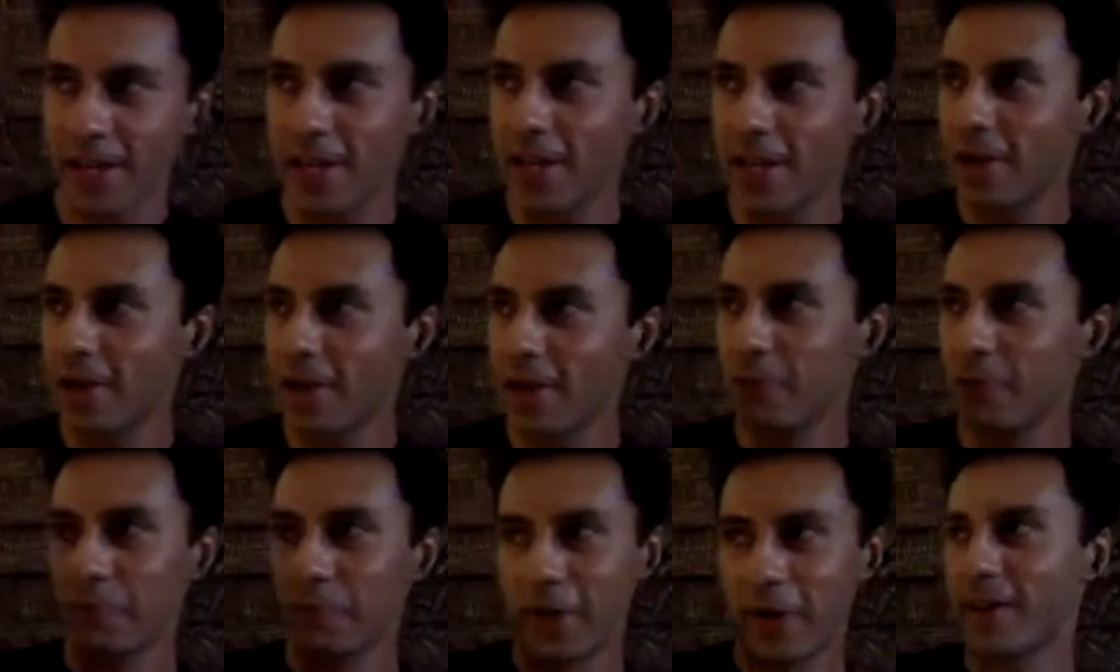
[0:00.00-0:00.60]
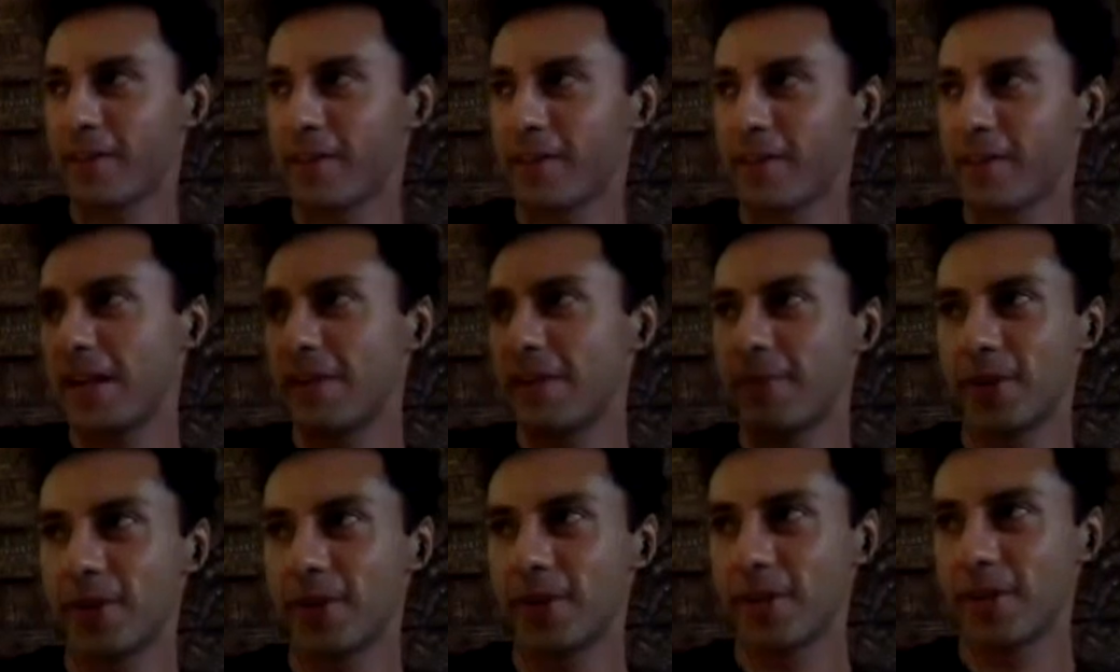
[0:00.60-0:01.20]
My other
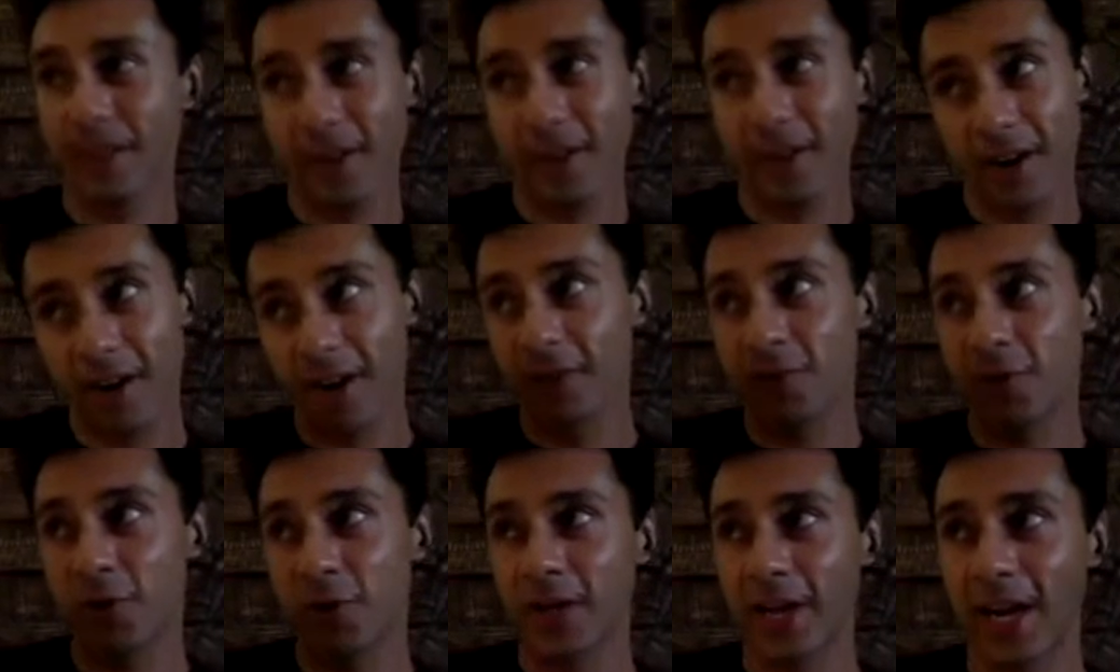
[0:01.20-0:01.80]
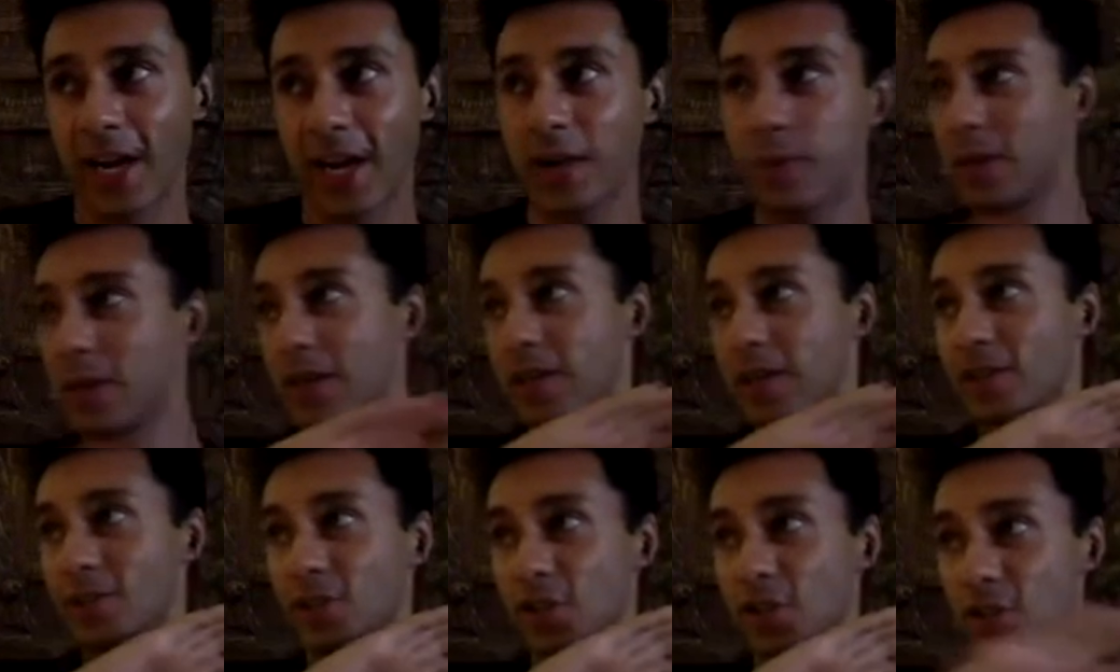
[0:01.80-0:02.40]
neighbor did a carnivore diet where
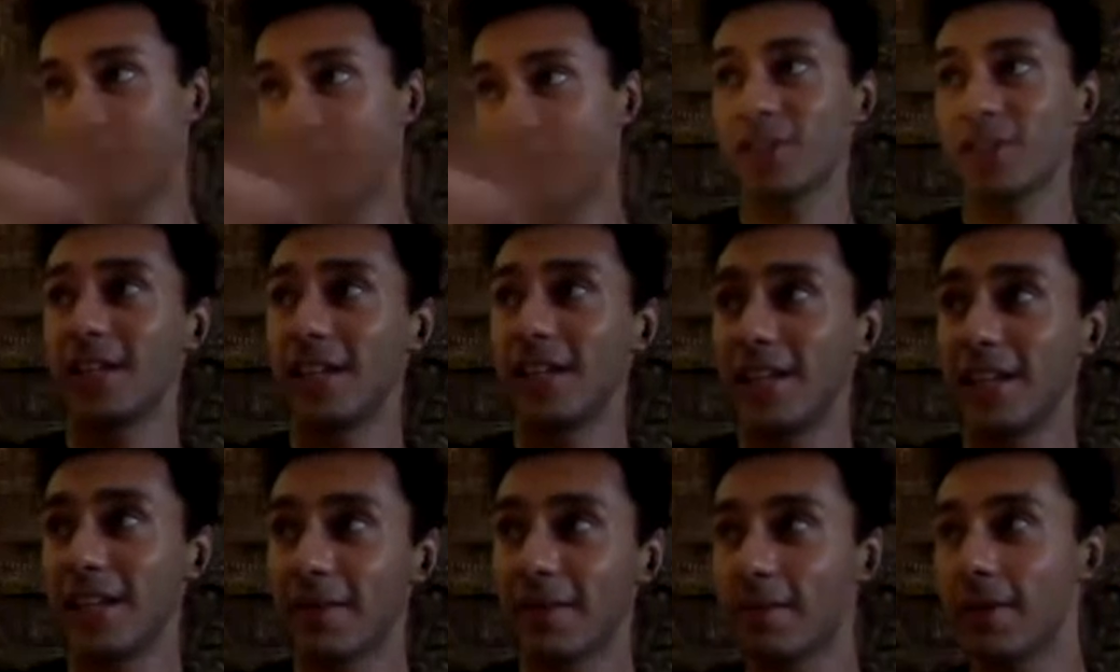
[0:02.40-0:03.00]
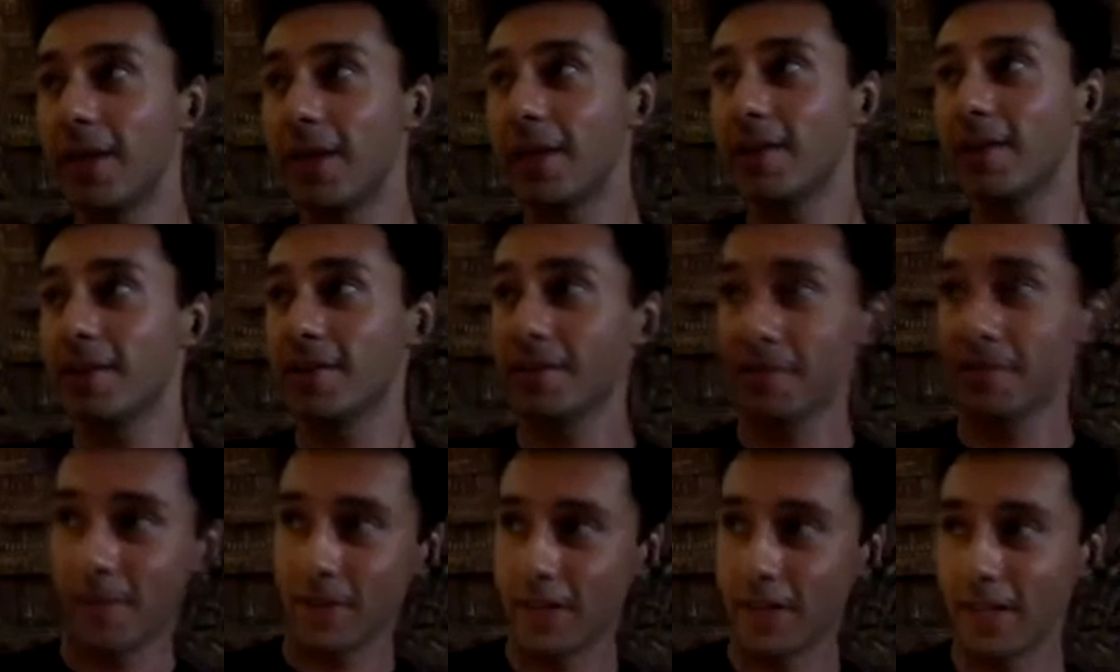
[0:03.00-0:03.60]
he's just eating meat.
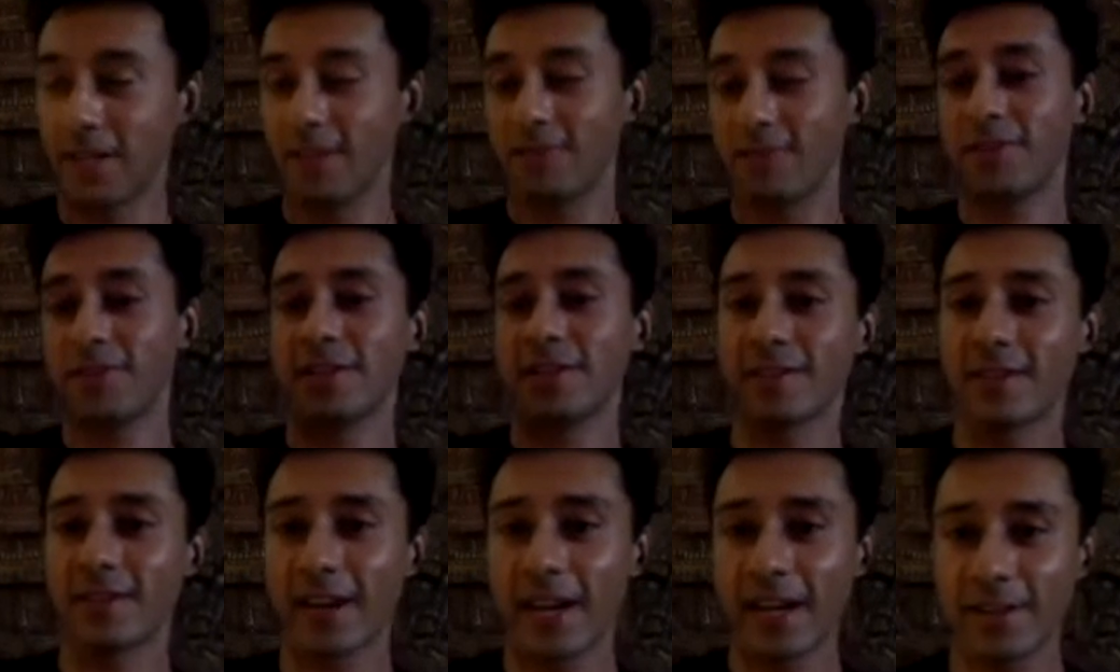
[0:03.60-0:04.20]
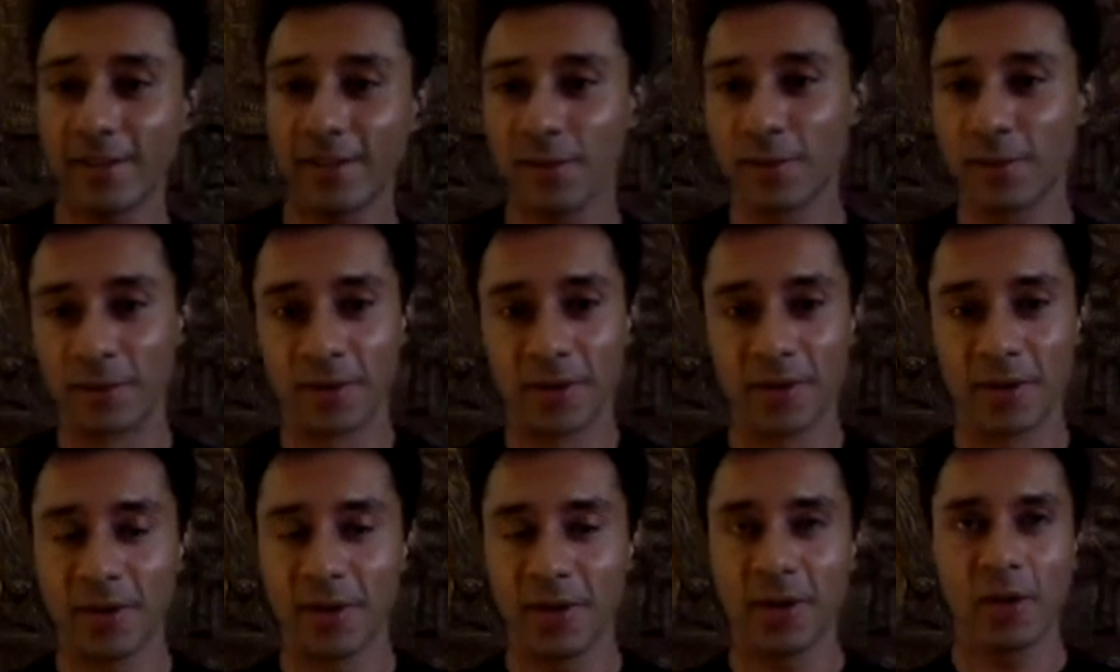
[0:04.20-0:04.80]
He feels great too.
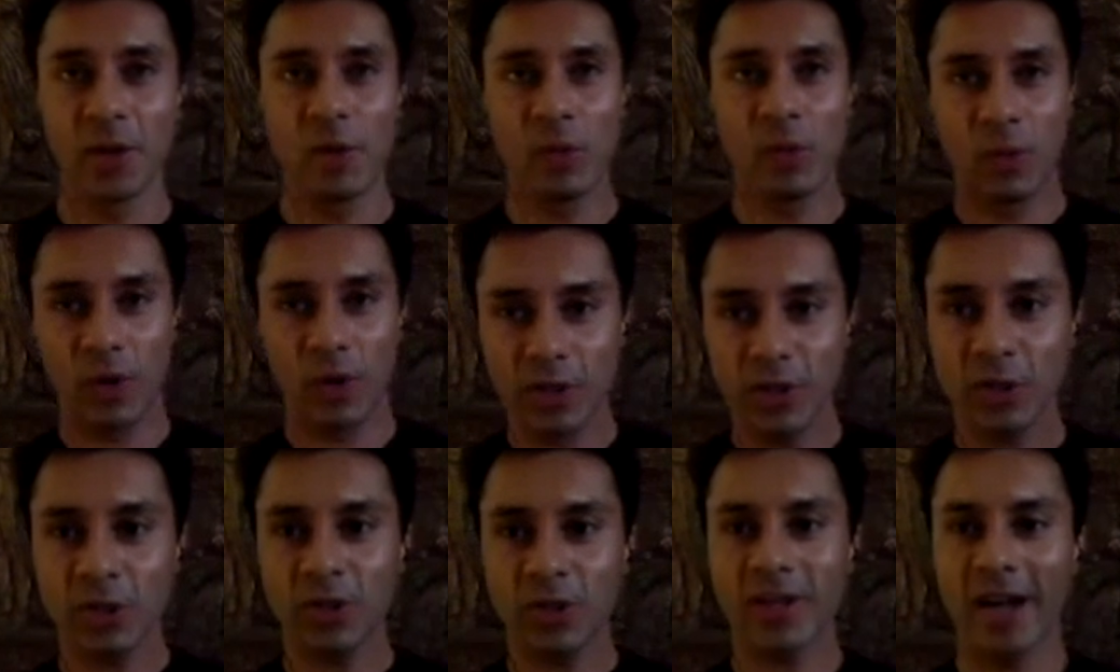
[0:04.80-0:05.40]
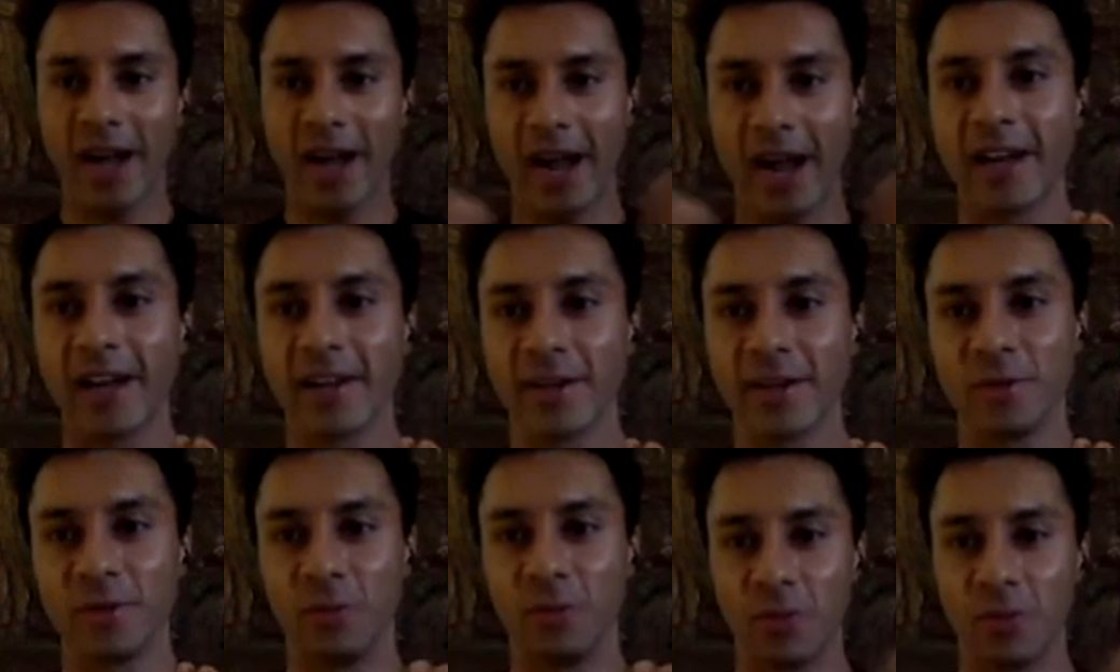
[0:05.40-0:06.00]
What should I
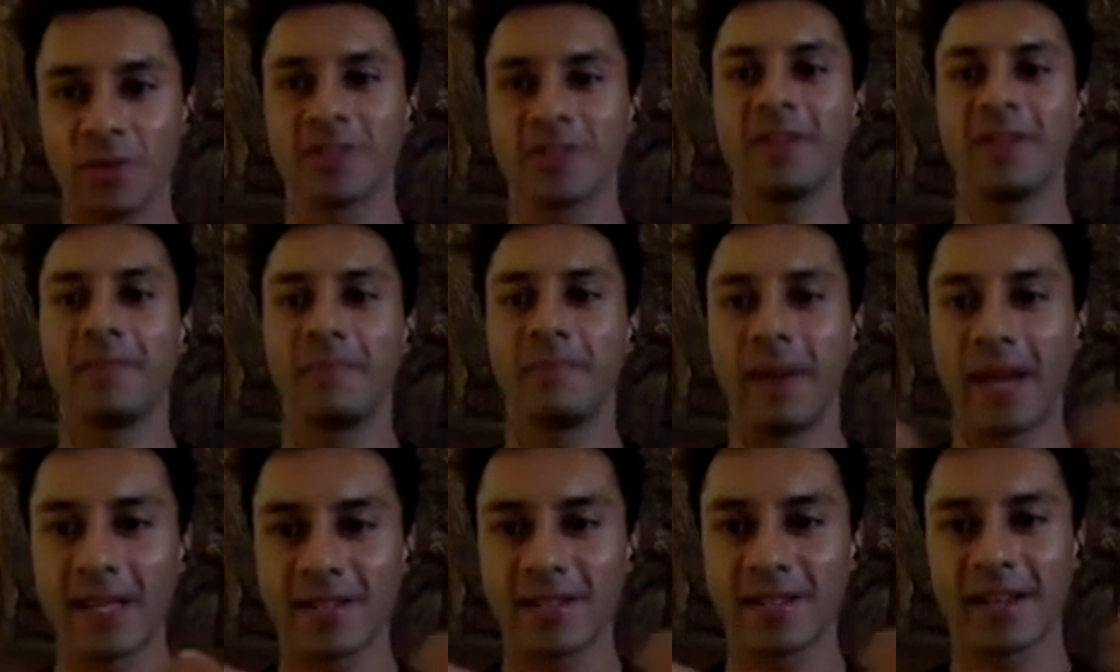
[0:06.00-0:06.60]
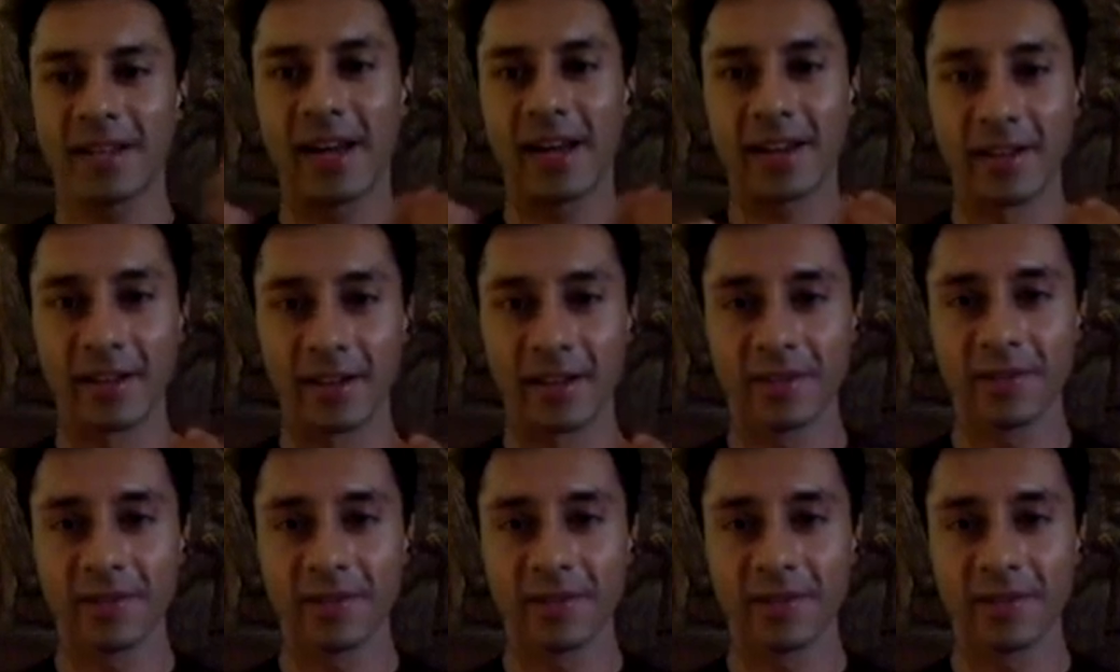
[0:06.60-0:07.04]
do? What's the best diet?